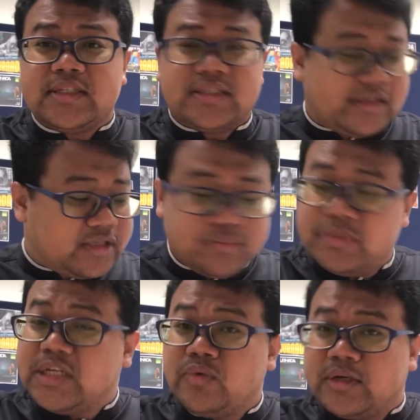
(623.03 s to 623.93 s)
section
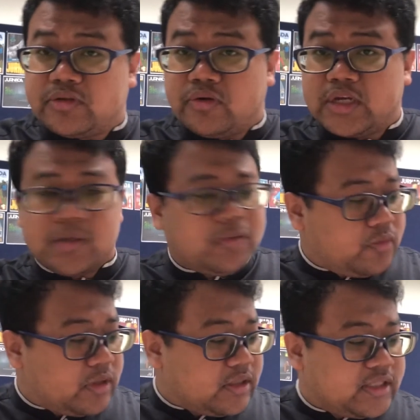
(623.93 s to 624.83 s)
B we are talking about
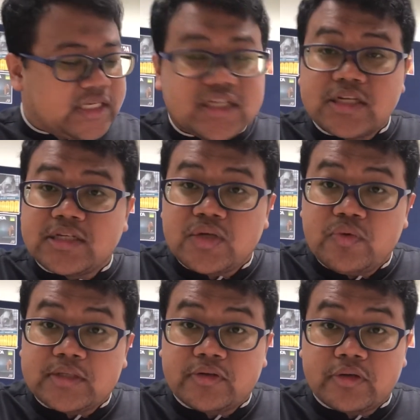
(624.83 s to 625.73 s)
what, section C we are
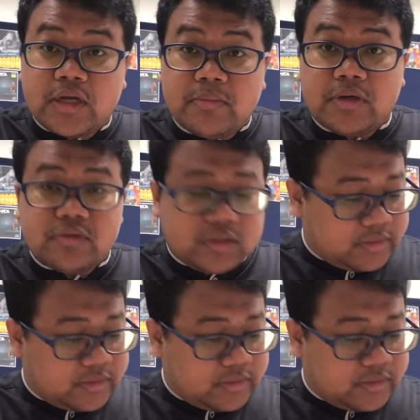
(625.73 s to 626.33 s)
talking about what.